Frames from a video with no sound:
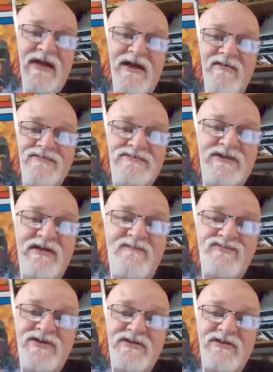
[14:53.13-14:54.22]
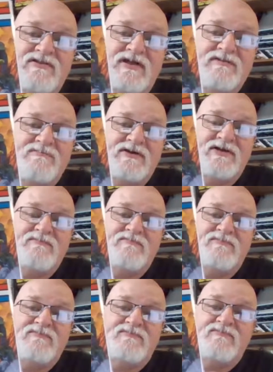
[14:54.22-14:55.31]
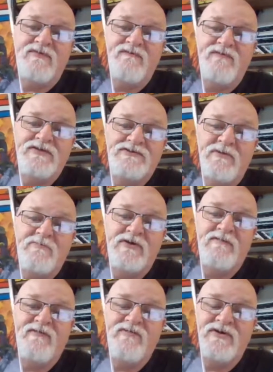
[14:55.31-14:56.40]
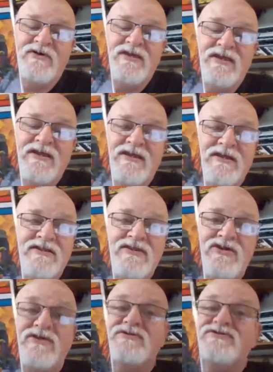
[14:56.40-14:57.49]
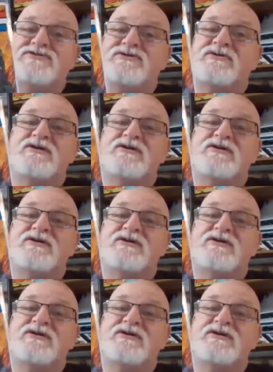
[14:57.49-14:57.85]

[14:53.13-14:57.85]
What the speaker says: outside of trying to finish my Marvel run in years.